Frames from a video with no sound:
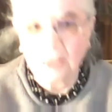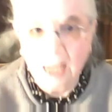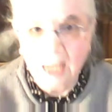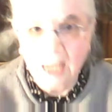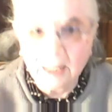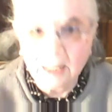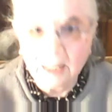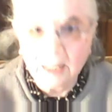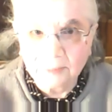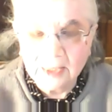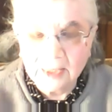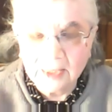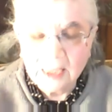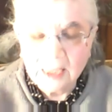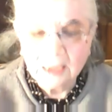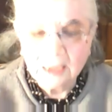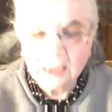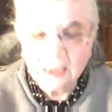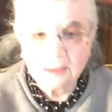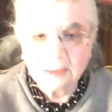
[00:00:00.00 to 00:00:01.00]
up
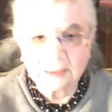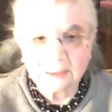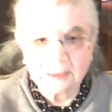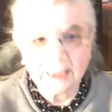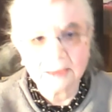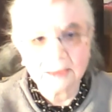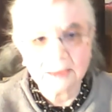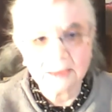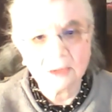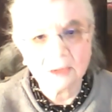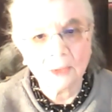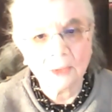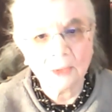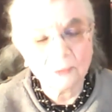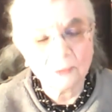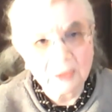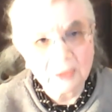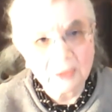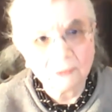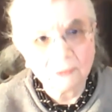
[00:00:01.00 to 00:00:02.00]
that
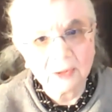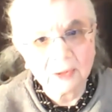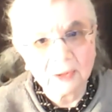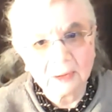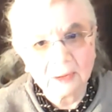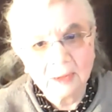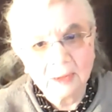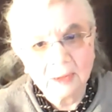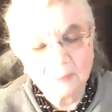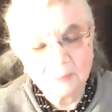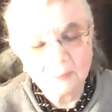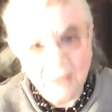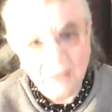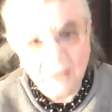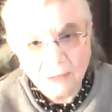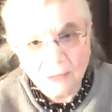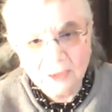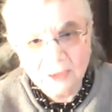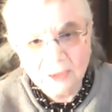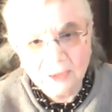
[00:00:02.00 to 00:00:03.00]
we were
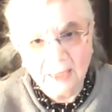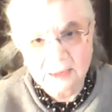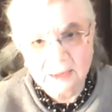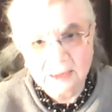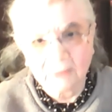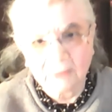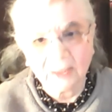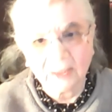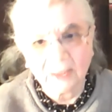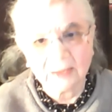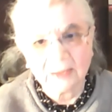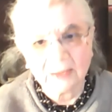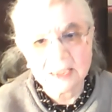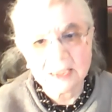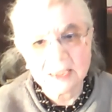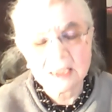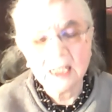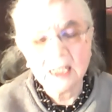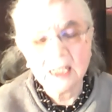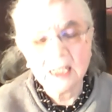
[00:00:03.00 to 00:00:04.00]
proud Kathiawaris
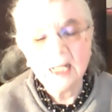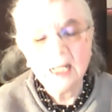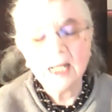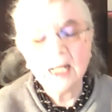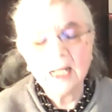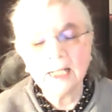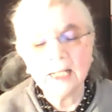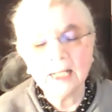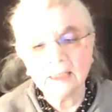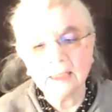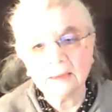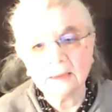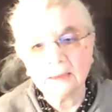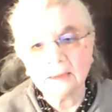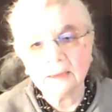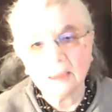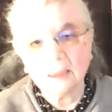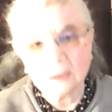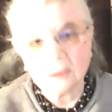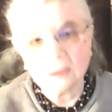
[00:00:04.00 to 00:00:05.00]
and
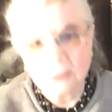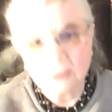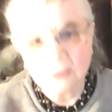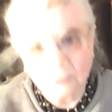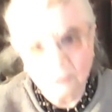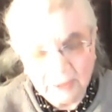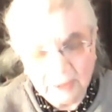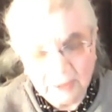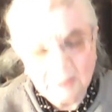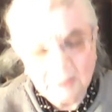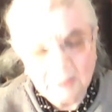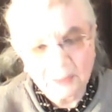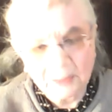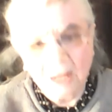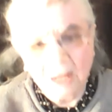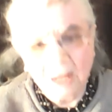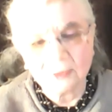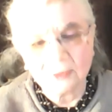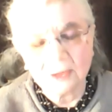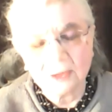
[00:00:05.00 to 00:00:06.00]
very
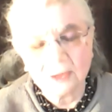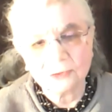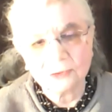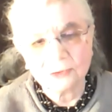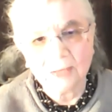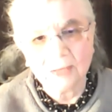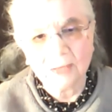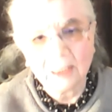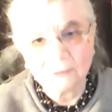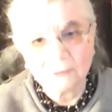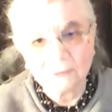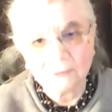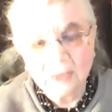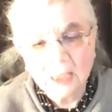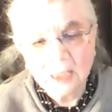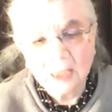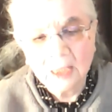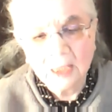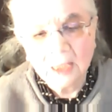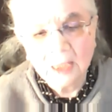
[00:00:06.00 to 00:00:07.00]
proud to have
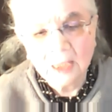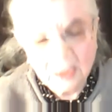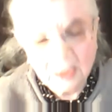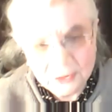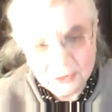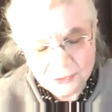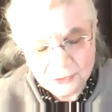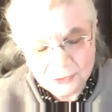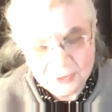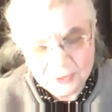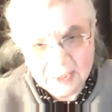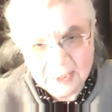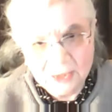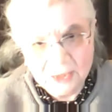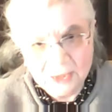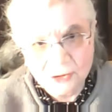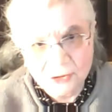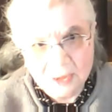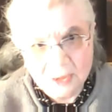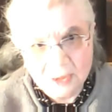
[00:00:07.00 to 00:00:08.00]

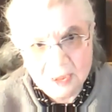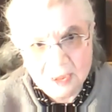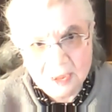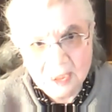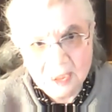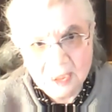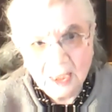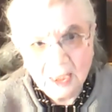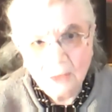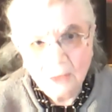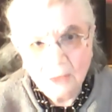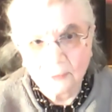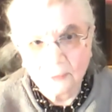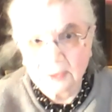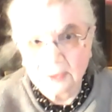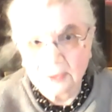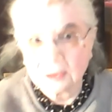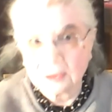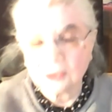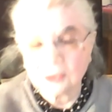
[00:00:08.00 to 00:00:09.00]
associations
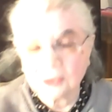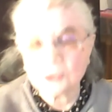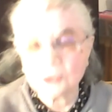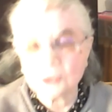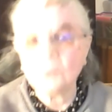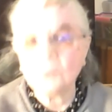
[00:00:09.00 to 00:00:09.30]
with two